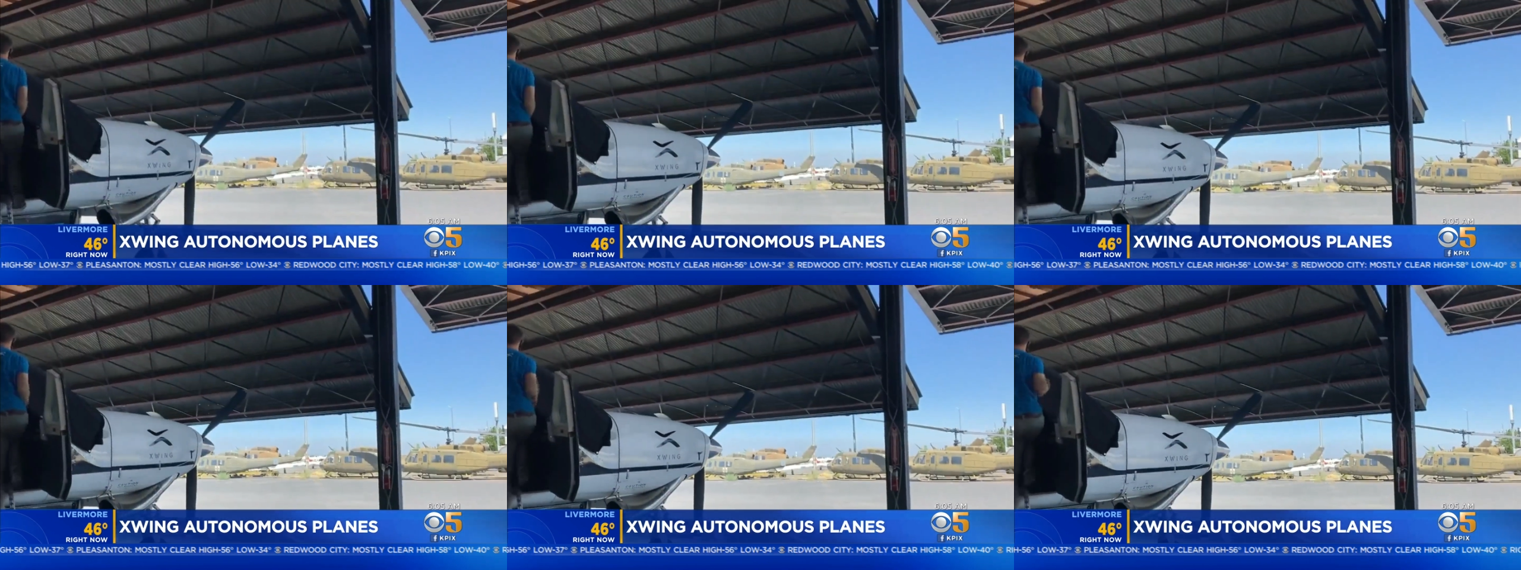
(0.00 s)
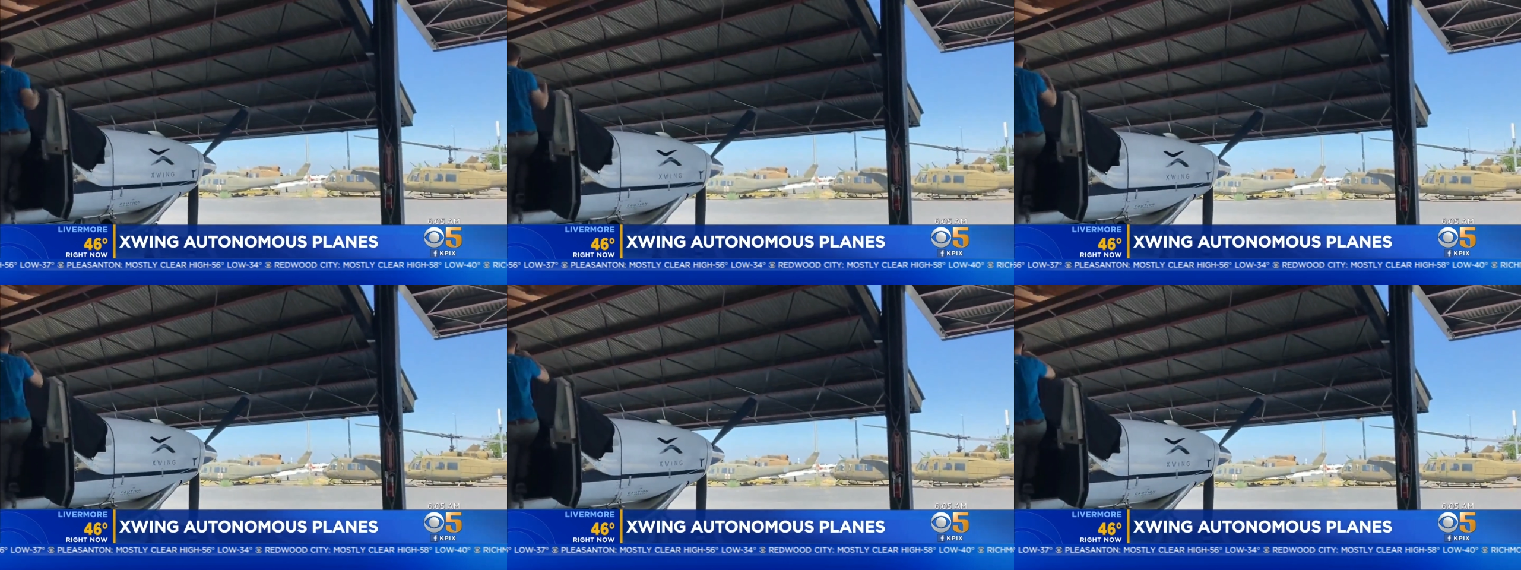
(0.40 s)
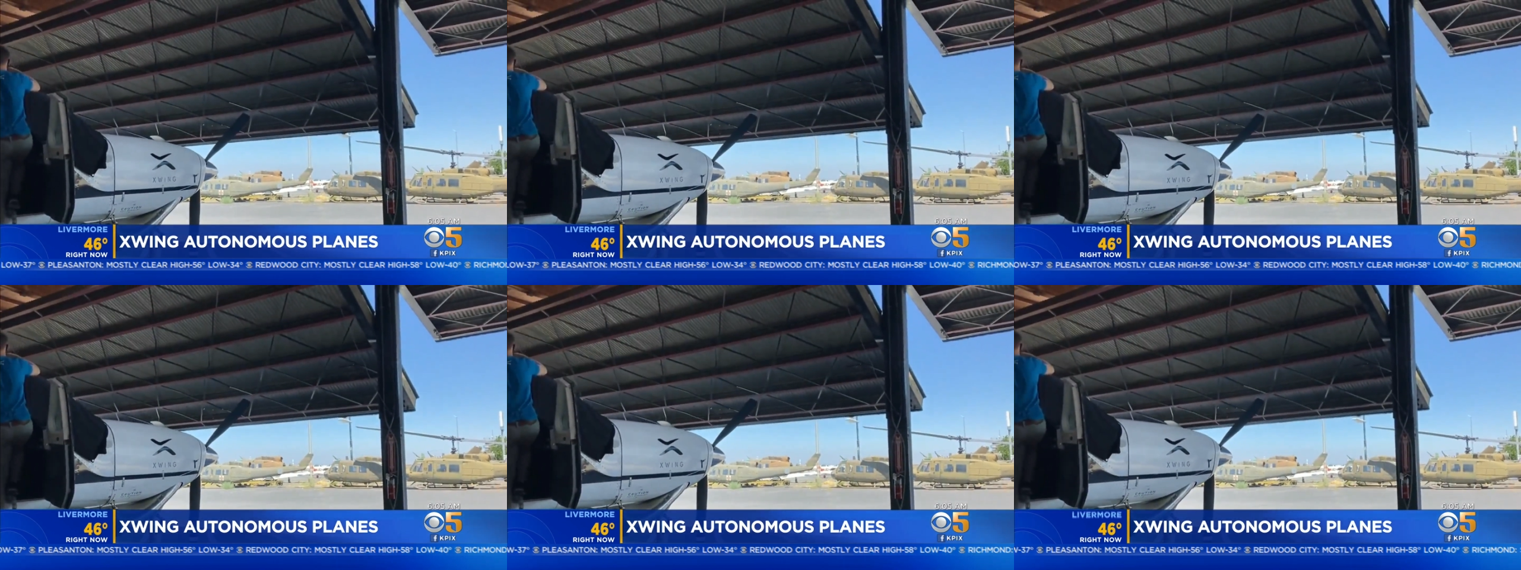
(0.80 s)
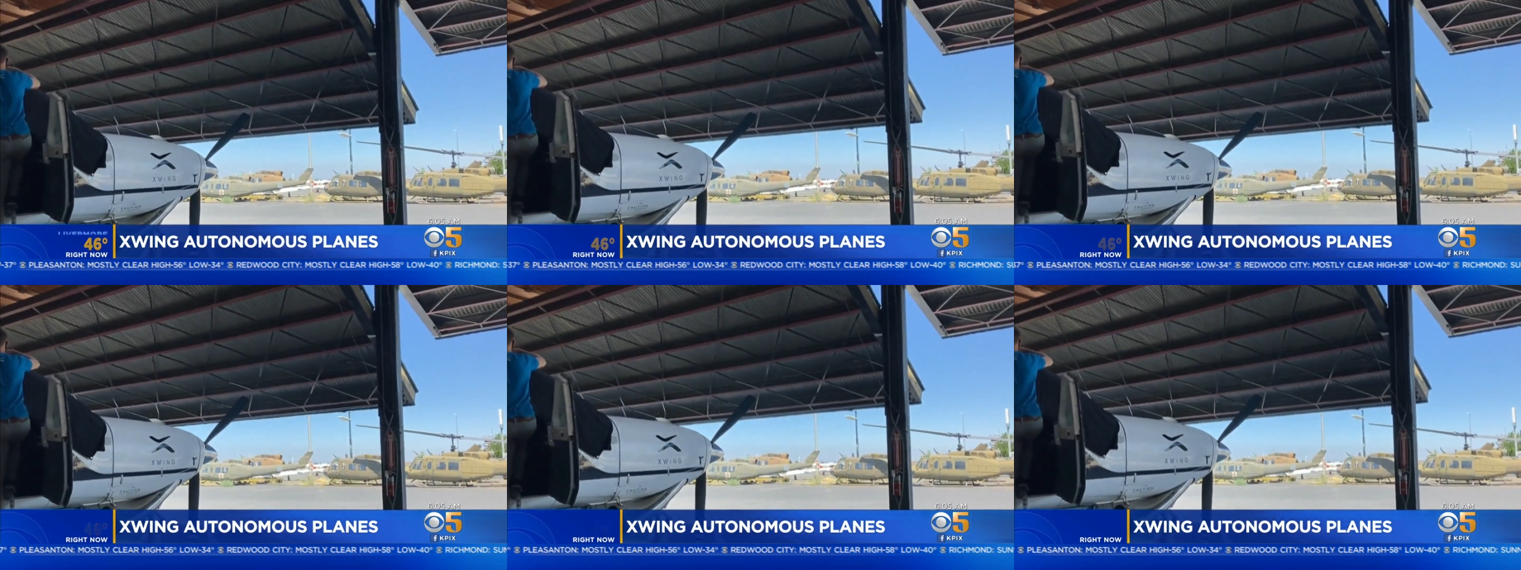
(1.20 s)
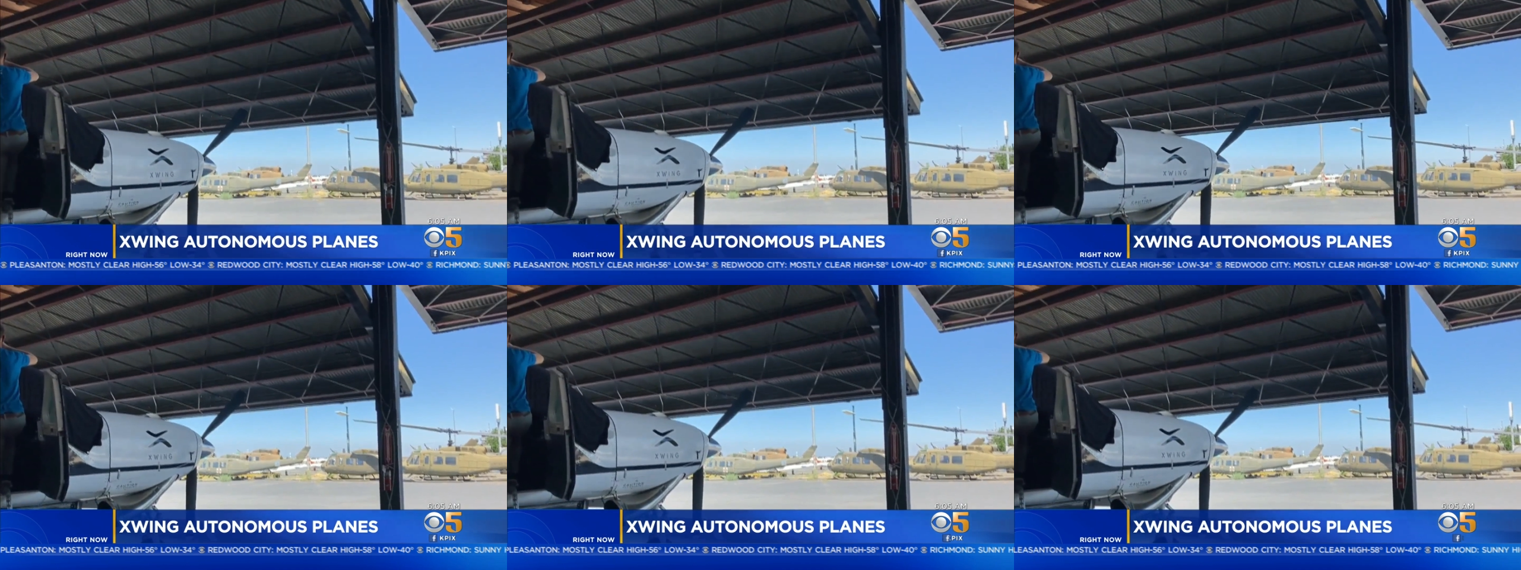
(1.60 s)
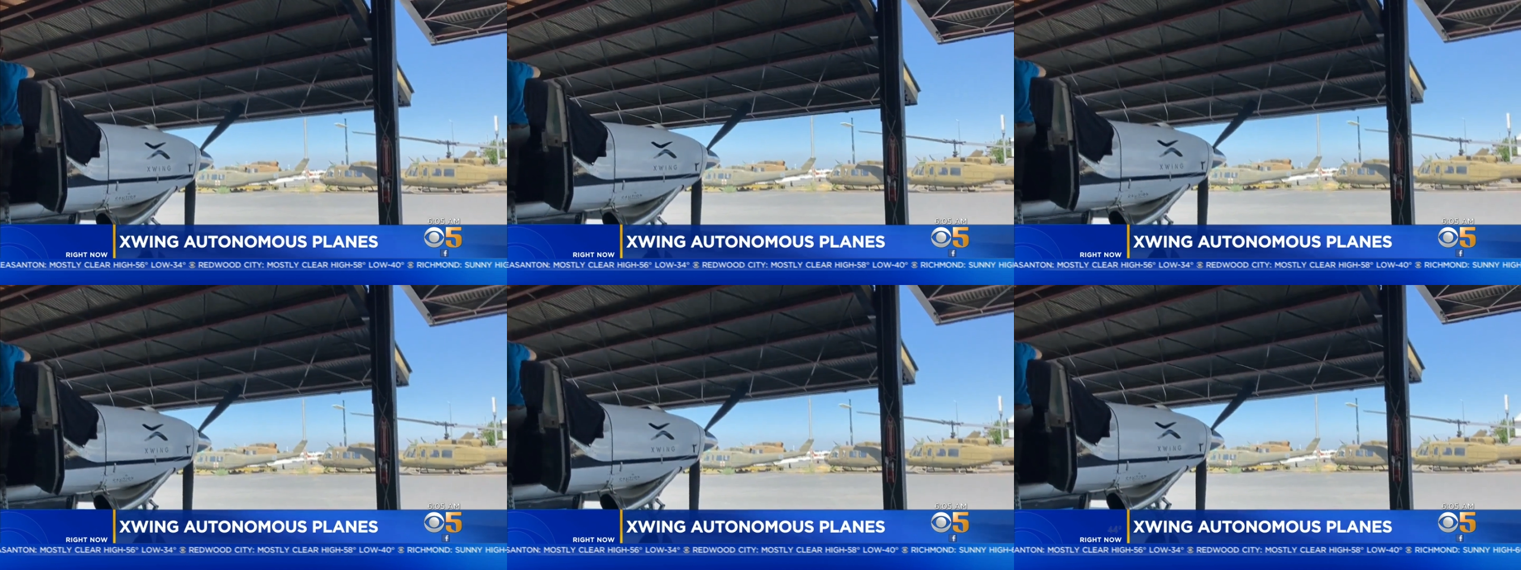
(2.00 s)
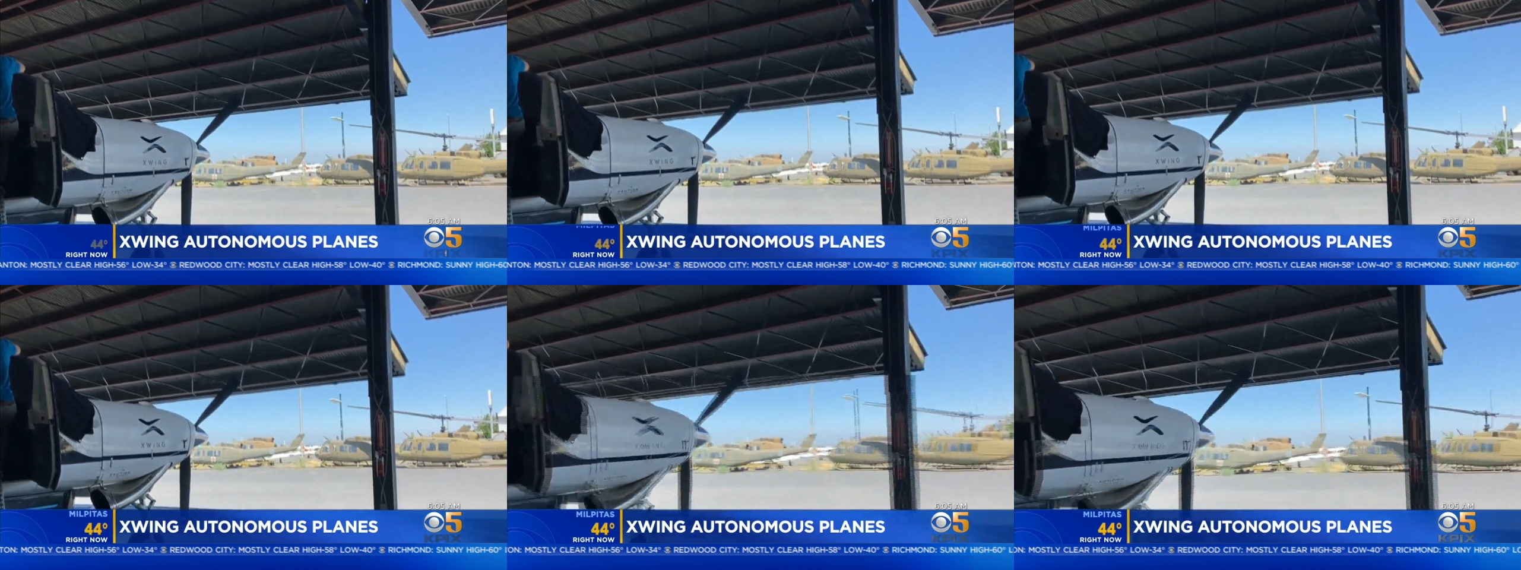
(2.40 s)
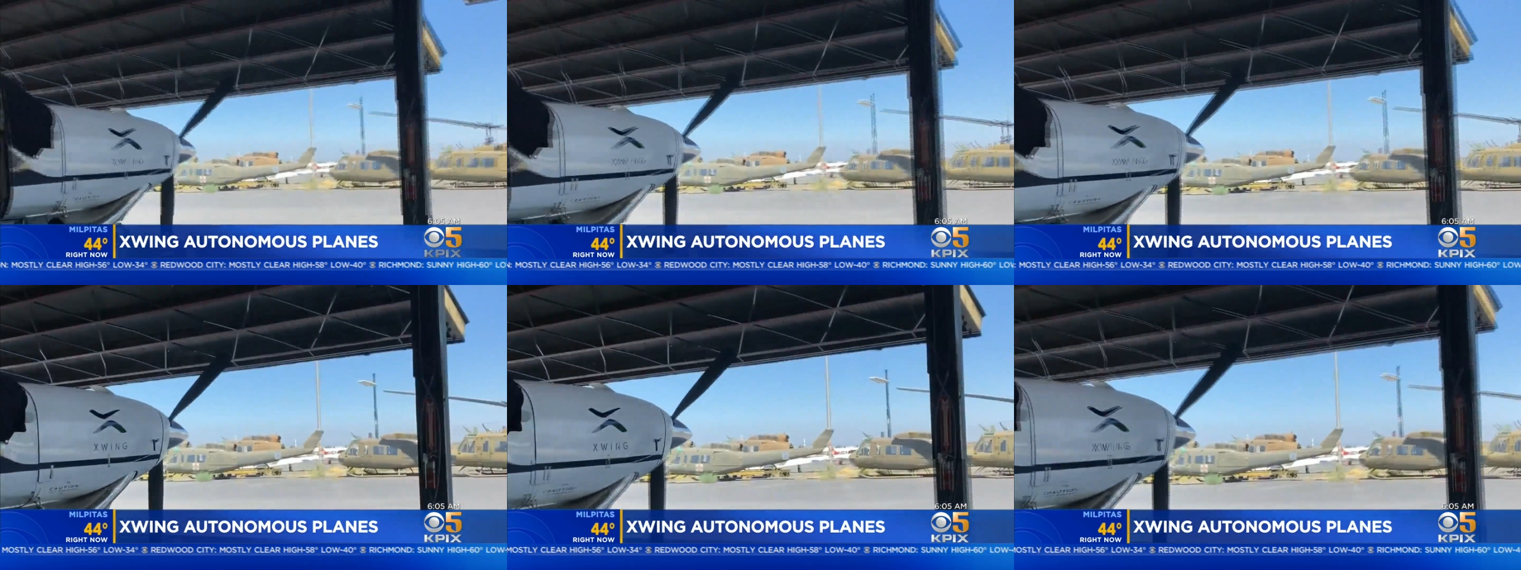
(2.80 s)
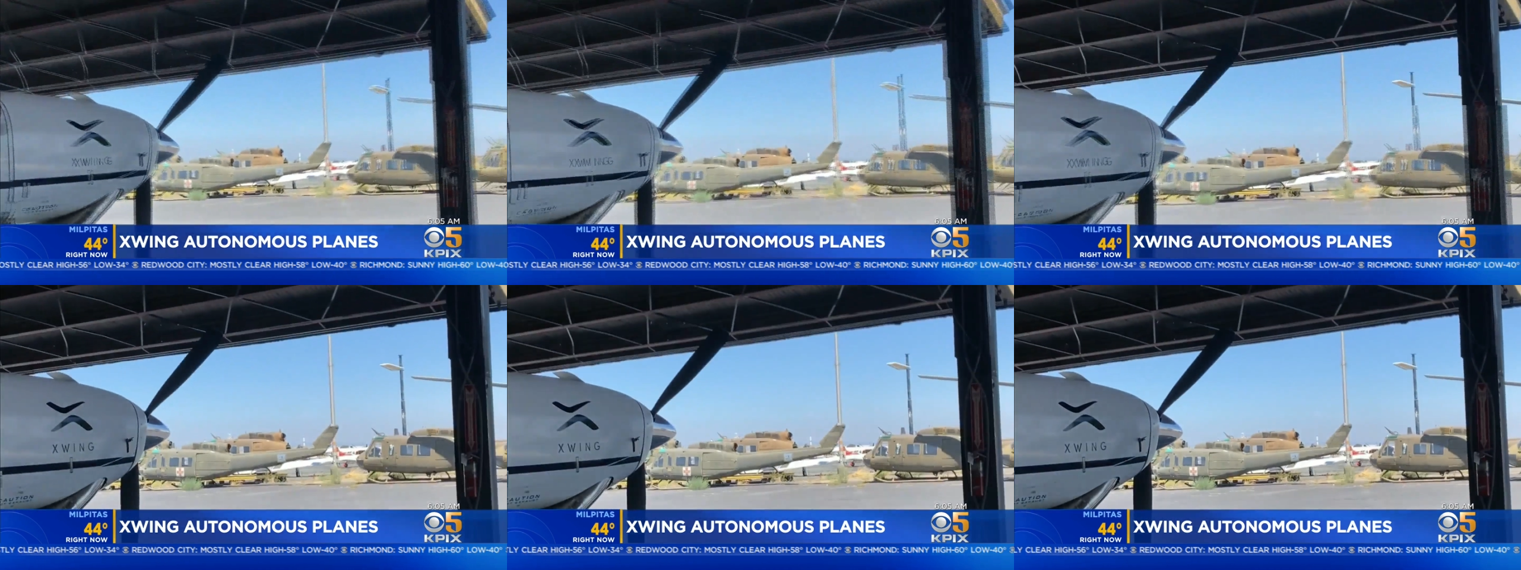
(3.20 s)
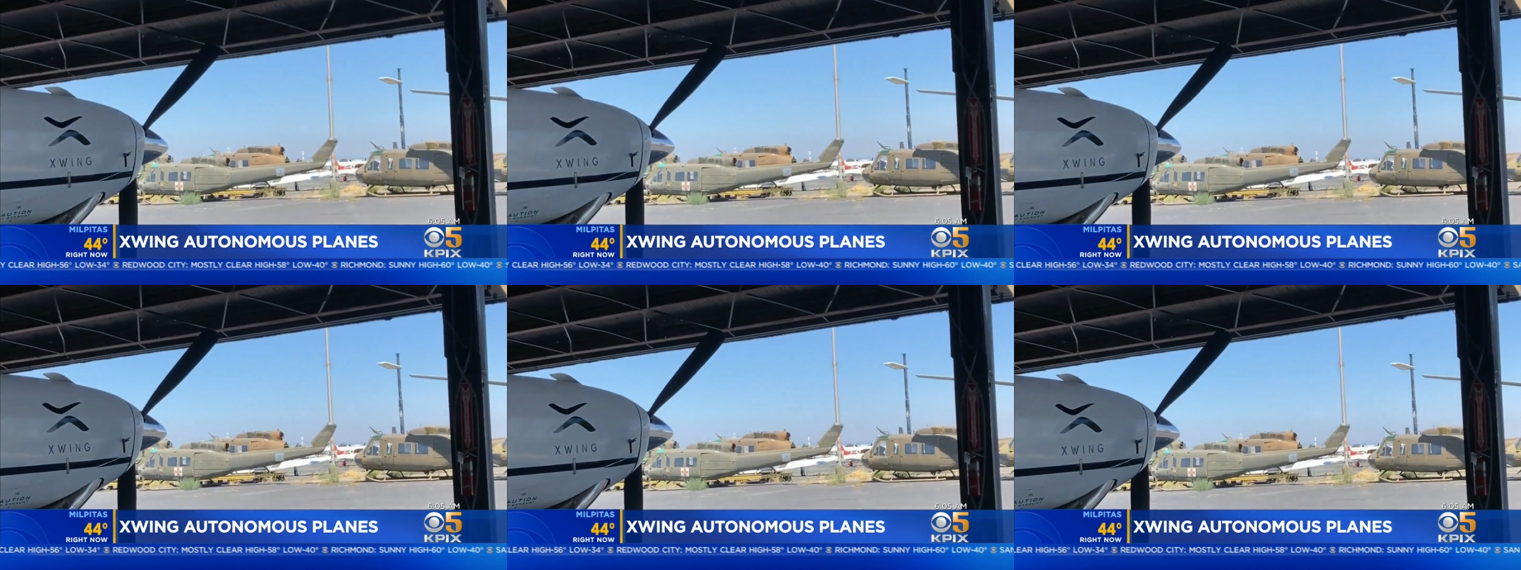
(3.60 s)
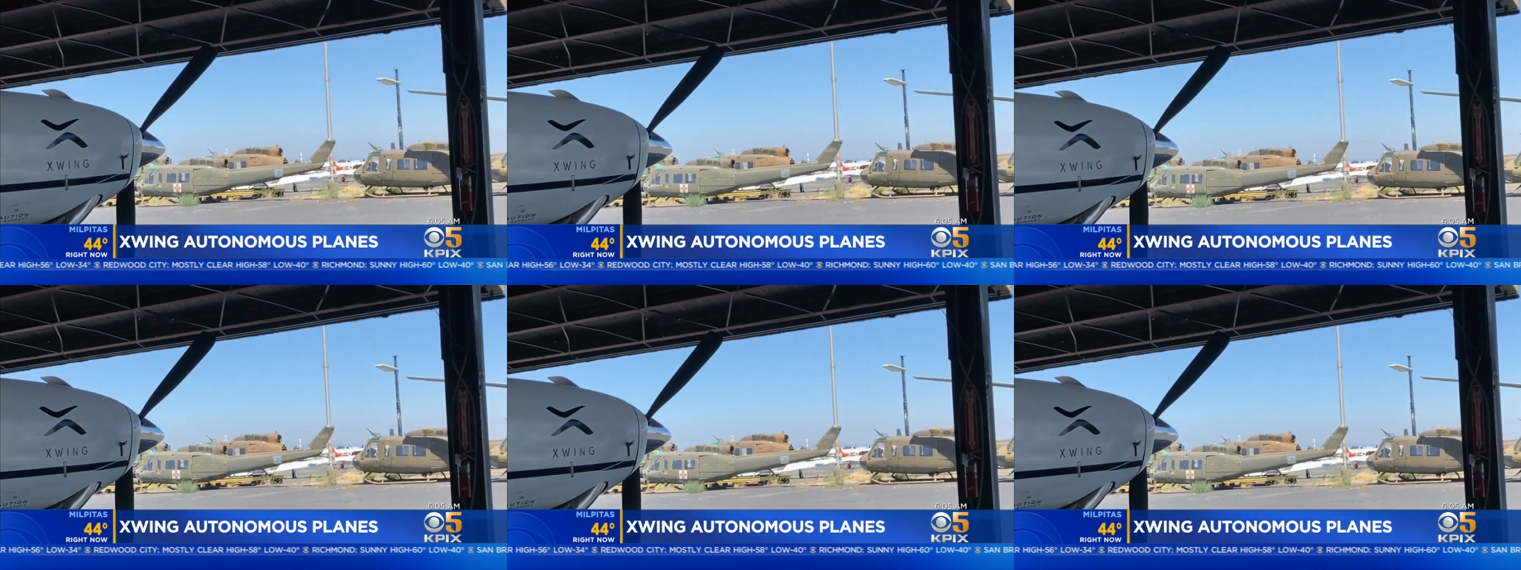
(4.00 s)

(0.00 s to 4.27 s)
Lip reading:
[unreadable: no face in view]